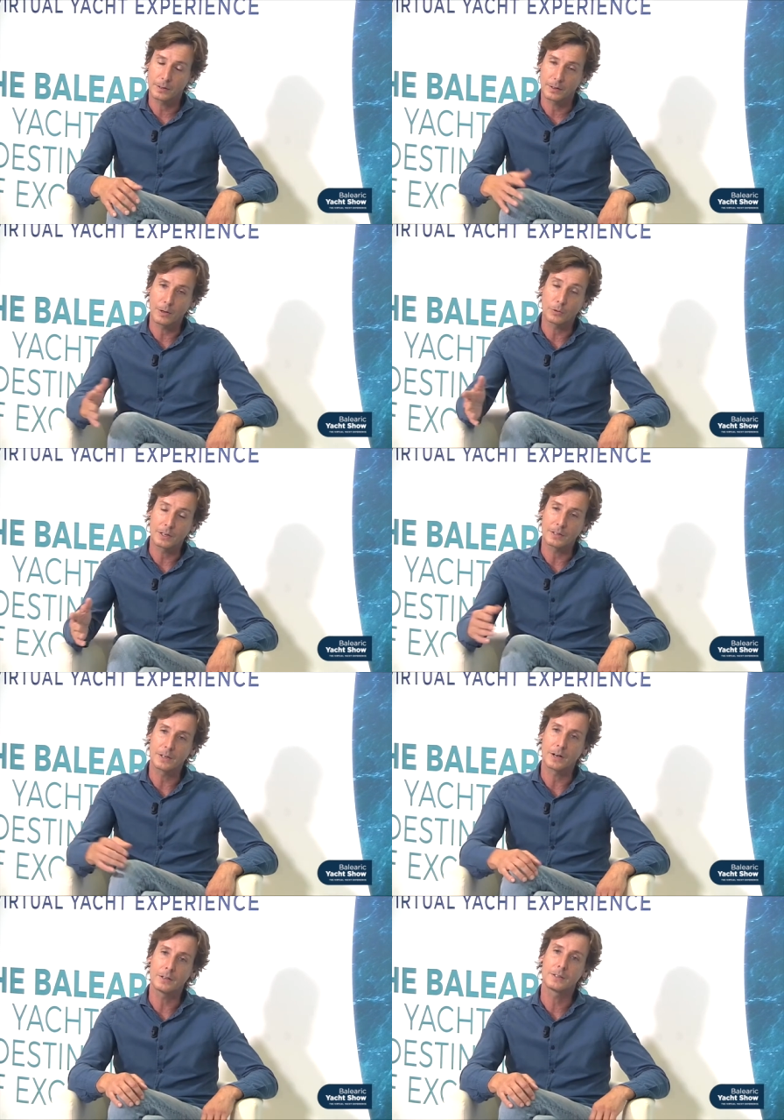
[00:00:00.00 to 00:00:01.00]
nautical
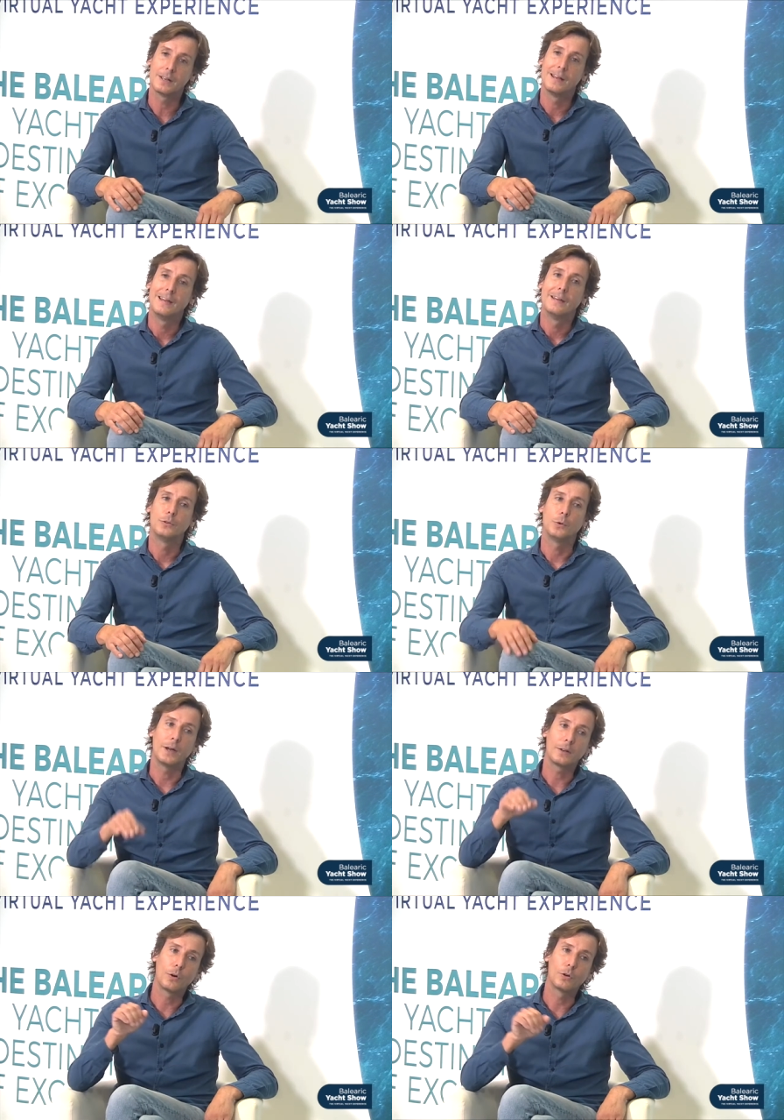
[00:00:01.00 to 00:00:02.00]
charts to
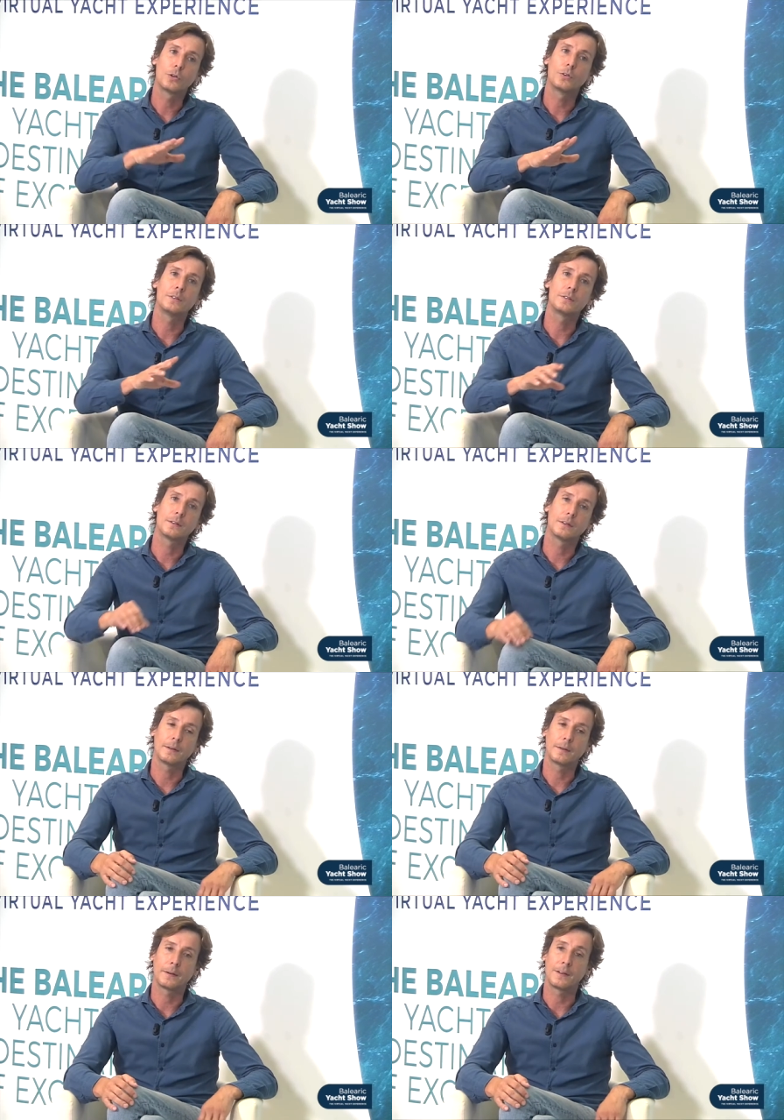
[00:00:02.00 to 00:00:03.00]
get also this
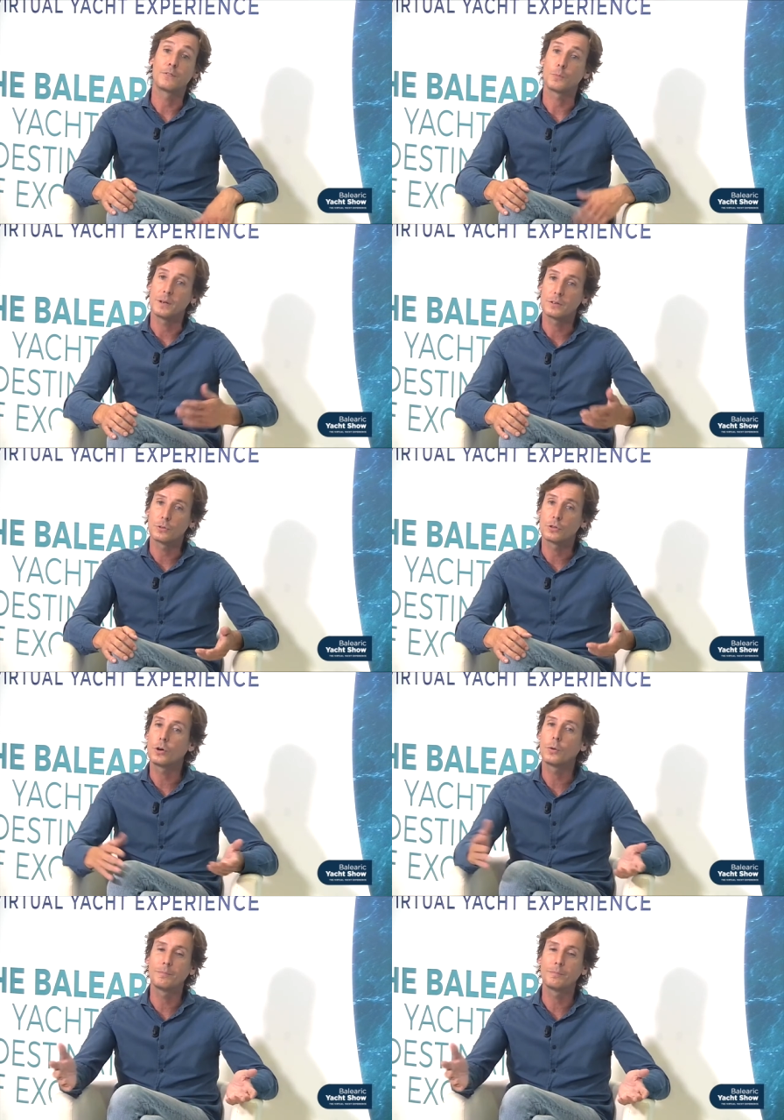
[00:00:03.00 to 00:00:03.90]
uh, information. So